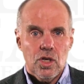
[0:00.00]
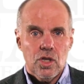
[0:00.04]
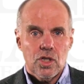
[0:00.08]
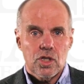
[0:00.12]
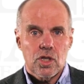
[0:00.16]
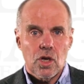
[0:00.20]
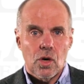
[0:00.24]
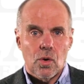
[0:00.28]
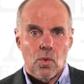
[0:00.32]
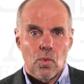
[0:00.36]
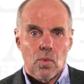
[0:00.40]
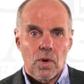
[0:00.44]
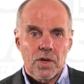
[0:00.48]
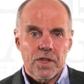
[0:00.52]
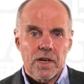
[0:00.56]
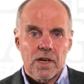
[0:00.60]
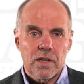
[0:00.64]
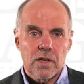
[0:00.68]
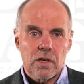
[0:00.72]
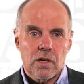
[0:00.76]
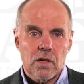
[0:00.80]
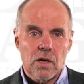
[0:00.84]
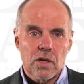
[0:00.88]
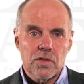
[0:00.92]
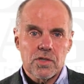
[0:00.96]
So, what
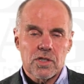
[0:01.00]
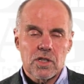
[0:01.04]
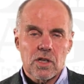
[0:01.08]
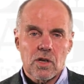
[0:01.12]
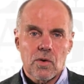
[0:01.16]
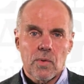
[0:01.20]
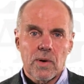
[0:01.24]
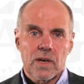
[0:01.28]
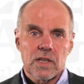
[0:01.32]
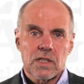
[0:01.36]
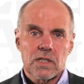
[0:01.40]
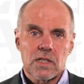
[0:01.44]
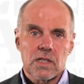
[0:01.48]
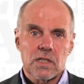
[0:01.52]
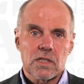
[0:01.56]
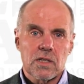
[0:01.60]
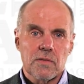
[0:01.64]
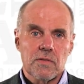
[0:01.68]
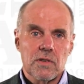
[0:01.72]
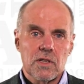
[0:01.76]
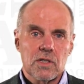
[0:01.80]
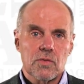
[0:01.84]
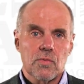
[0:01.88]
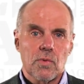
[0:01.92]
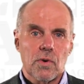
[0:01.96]
are the consequences
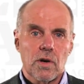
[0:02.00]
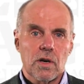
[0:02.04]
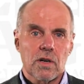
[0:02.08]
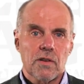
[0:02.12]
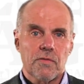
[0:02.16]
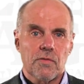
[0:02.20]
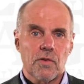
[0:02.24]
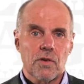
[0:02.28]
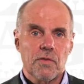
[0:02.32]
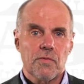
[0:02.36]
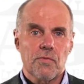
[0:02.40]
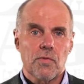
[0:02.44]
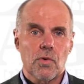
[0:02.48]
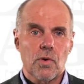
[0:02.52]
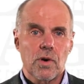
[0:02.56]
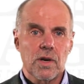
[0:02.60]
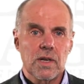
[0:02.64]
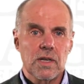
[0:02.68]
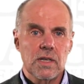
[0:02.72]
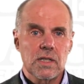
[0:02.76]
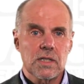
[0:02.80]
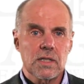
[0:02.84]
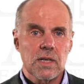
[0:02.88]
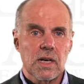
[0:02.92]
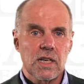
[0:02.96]
of this work for
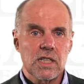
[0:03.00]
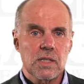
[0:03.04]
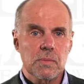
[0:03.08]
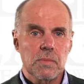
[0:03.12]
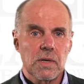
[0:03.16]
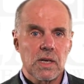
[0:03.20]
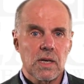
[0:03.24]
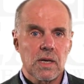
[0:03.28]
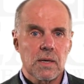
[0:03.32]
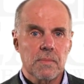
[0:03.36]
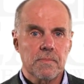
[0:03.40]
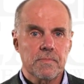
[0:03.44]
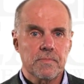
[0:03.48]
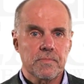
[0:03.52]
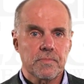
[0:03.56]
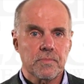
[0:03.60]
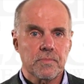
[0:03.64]
4D seismic?